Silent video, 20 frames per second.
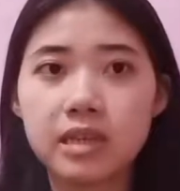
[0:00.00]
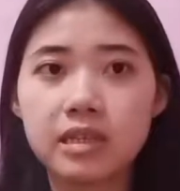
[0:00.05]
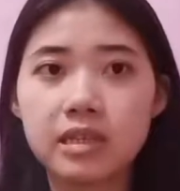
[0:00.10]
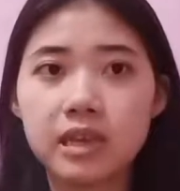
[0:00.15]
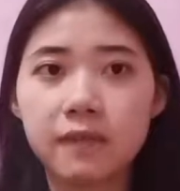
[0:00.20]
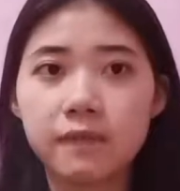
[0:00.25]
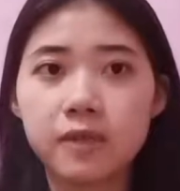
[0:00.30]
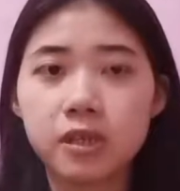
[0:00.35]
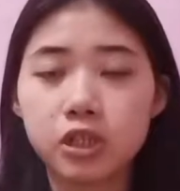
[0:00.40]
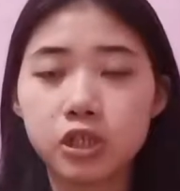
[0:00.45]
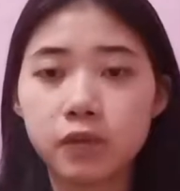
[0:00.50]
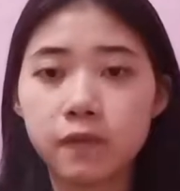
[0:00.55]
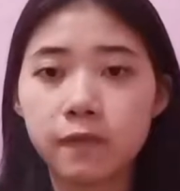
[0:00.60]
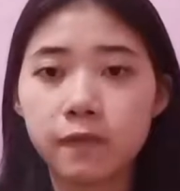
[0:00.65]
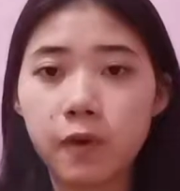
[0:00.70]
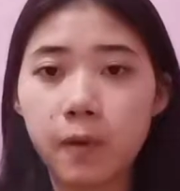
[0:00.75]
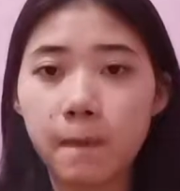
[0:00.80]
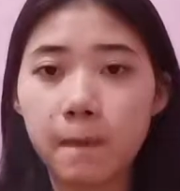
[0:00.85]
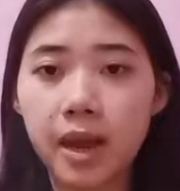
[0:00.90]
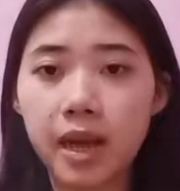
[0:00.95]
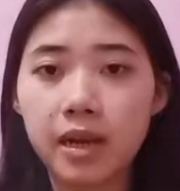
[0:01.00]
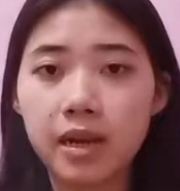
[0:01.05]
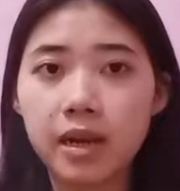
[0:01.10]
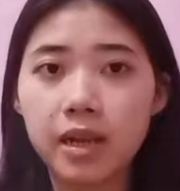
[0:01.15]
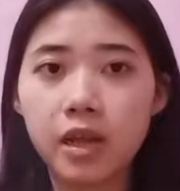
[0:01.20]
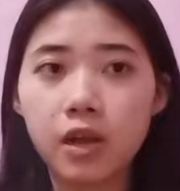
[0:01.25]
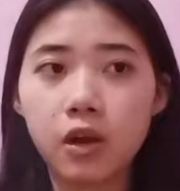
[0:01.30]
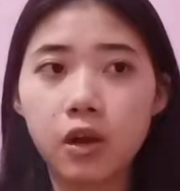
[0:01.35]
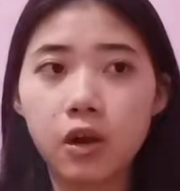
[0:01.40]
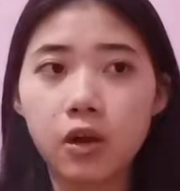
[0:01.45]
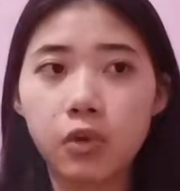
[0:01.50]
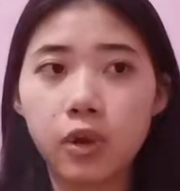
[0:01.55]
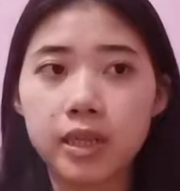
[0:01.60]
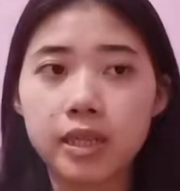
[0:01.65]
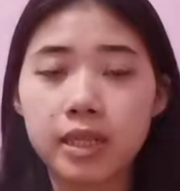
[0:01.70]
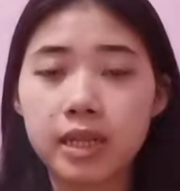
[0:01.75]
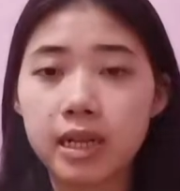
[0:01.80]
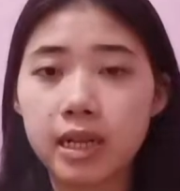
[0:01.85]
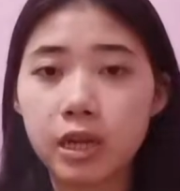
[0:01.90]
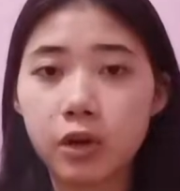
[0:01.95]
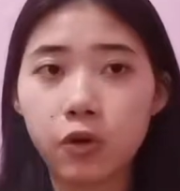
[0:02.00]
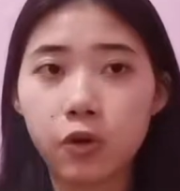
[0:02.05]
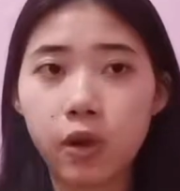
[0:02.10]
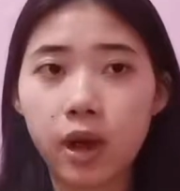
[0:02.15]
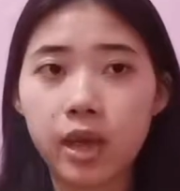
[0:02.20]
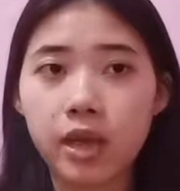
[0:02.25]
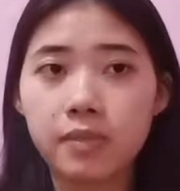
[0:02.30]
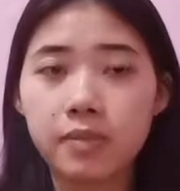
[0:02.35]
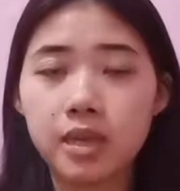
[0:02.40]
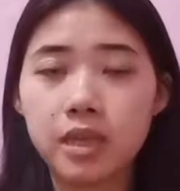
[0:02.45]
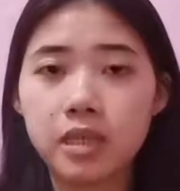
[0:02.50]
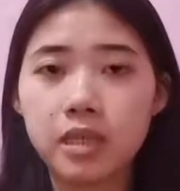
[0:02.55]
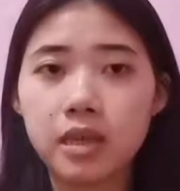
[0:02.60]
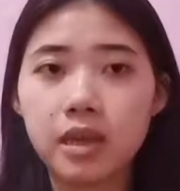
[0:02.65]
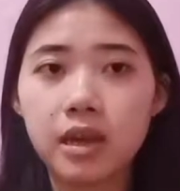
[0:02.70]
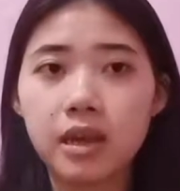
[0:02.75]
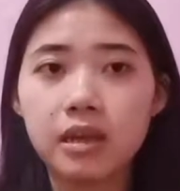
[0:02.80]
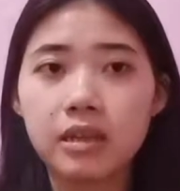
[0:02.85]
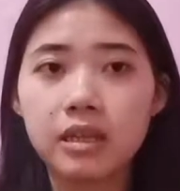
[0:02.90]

sufficient for monthly or quarterly requirements.